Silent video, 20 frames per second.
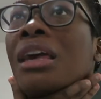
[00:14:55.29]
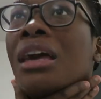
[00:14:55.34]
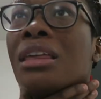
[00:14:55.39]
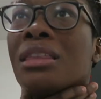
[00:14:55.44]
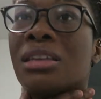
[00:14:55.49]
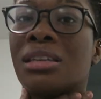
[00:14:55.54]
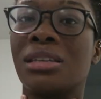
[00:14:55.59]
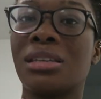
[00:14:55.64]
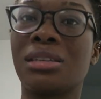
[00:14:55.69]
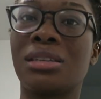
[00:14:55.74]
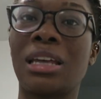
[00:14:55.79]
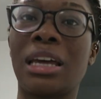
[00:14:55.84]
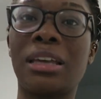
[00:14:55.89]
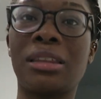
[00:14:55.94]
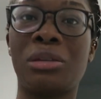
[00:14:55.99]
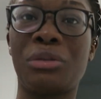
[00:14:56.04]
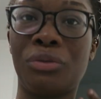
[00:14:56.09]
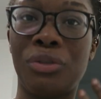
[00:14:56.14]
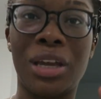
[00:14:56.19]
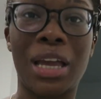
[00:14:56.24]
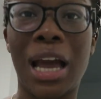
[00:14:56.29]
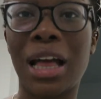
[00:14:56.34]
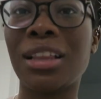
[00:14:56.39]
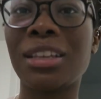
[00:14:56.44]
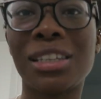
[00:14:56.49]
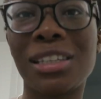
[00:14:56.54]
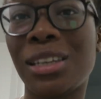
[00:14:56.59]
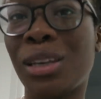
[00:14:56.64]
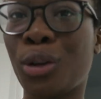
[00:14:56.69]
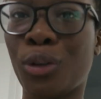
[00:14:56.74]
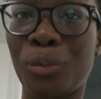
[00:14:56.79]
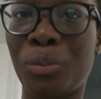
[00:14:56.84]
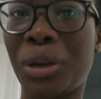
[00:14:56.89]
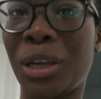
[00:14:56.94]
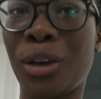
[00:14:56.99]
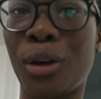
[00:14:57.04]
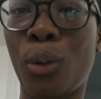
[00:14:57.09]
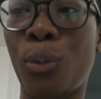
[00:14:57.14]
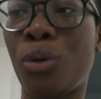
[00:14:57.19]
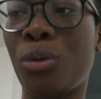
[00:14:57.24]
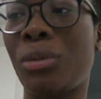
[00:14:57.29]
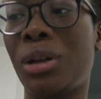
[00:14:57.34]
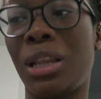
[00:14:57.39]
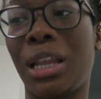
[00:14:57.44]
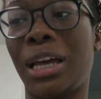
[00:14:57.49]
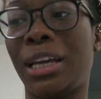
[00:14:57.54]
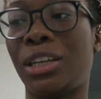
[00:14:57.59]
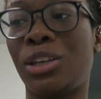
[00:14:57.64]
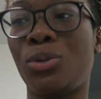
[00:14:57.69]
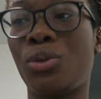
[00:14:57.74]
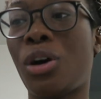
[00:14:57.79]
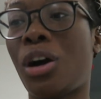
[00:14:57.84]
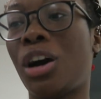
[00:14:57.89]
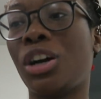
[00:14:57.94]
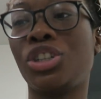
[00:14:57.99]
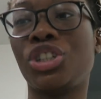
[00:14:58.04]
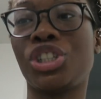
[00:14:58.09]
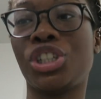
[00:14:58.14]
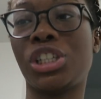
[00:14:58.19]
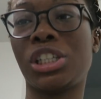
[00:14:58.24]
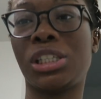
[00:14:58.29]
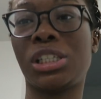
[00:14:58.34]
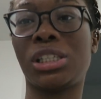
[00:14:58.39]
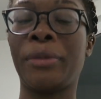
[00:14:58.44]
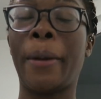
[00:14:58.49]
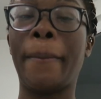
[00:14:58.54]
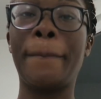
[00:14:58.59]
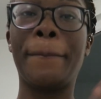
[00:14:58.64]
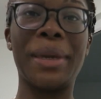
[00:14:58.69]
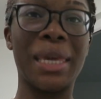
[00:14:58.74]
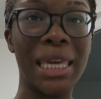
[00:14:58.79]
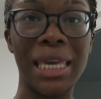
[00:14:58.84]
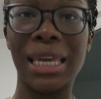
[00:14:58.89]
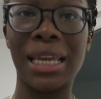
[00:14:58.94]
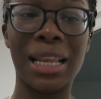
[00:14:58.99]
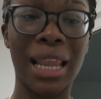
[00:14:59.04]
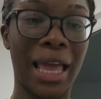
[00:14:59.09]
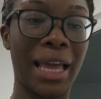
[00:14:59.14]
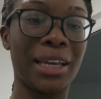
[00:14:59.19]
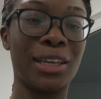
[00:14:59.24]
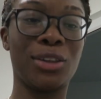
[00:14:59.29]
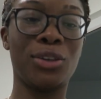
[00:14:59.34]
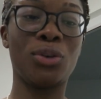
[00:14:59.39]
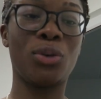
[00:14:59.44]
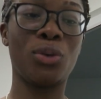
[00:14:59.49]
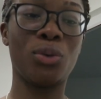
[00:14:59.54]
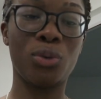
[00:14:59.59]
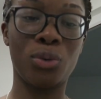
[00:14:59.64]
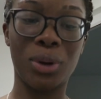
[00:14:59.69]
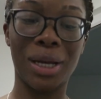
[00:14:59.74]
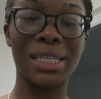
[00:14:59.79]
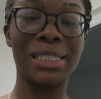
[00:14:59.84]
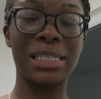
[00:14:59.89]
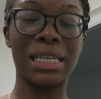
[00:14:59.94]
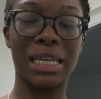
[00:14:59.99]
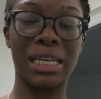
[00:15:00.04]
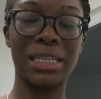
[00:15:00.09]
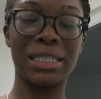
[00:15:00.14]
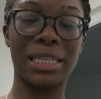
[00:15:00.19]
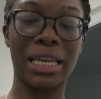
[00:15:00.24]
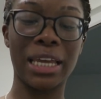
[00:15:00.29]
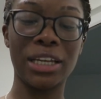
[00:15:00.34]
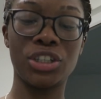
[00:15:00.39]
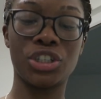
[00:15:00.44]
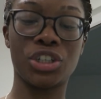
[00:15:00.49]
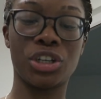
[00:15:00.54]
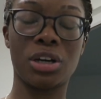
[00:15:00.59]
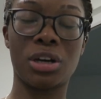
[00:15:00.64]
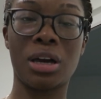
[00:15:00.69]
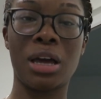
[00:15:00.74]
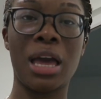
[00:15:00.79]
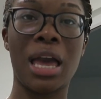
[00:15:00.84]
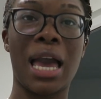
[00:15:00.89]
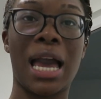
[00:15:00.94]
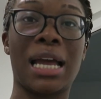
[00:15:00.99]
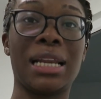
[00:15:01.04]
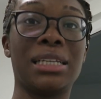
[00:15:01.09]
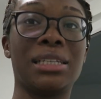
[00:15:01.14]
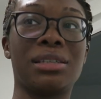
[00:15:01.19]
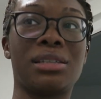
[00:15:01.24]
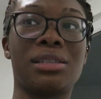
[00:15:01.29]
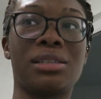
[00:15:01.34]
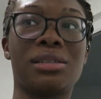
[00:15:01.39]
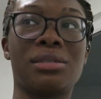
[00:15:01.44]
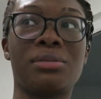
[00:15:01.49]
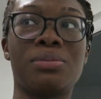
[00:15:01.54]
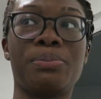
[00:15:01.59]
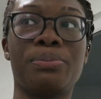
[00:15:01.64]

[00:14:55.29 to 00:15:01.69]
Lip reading: yeah, this is like the reality of being a woman. Like, you can't just be, like, you're always in danger and it's